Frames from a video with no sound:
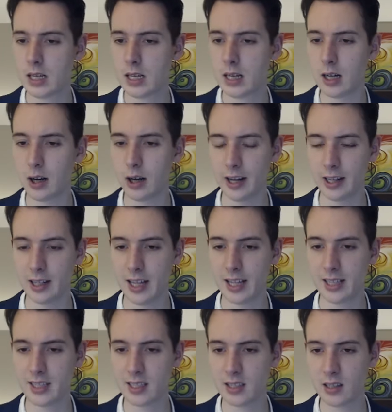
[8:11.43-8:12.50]
Alright,
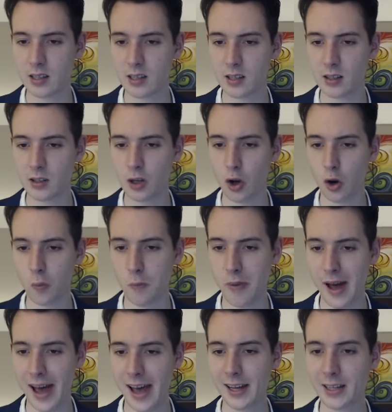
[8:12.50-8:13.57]
let's go
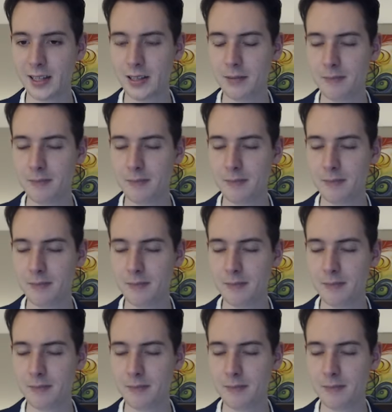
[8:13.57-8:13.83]
back.